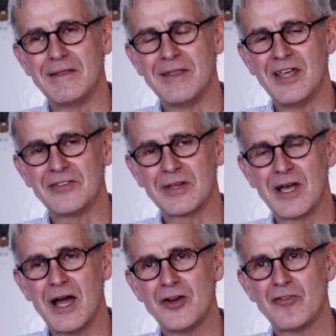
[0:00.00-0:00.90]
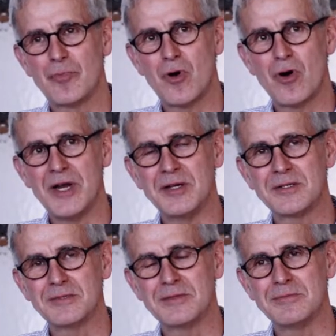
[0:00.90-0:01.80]
there's a kind of
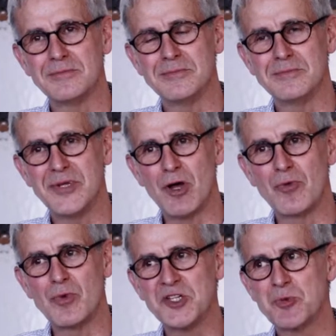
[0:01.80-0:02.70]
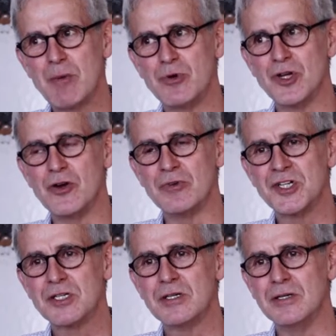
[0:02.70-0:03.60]
point beyond which people don't
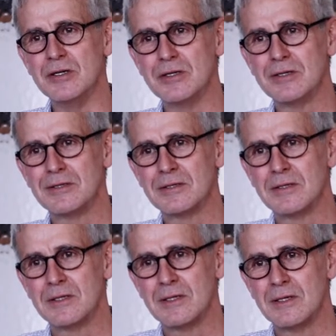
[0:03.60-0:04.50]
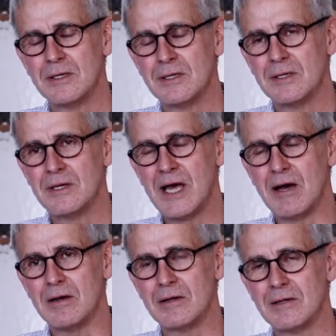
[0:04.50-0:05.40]
return.
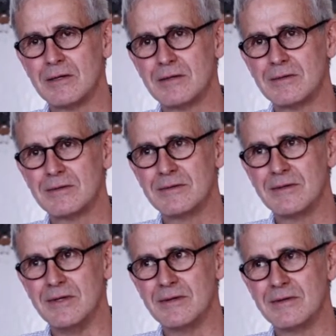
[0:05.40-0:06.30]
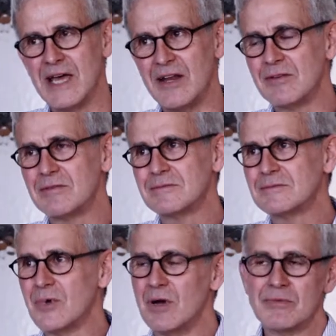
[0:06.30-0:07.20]
Now, that's
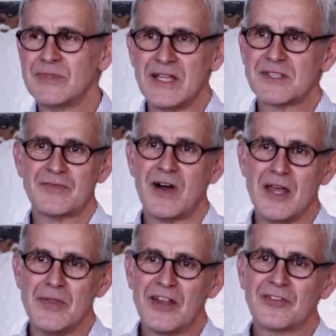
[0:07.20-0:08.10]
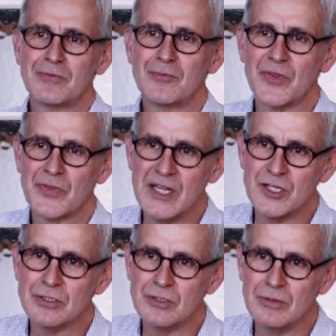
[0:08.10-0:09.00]
fine. That's what they
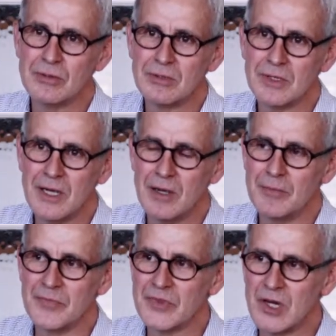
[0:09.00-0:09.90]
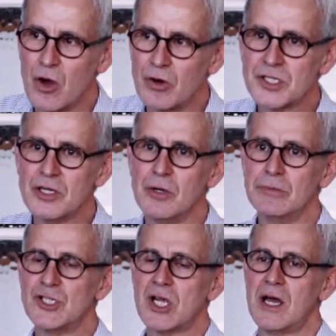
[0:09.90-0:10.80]
do, the
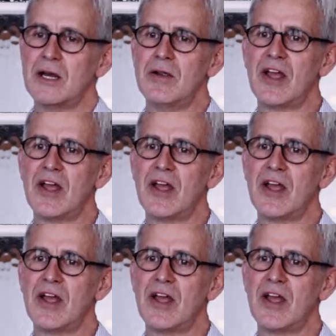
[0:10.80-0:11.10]
long-term China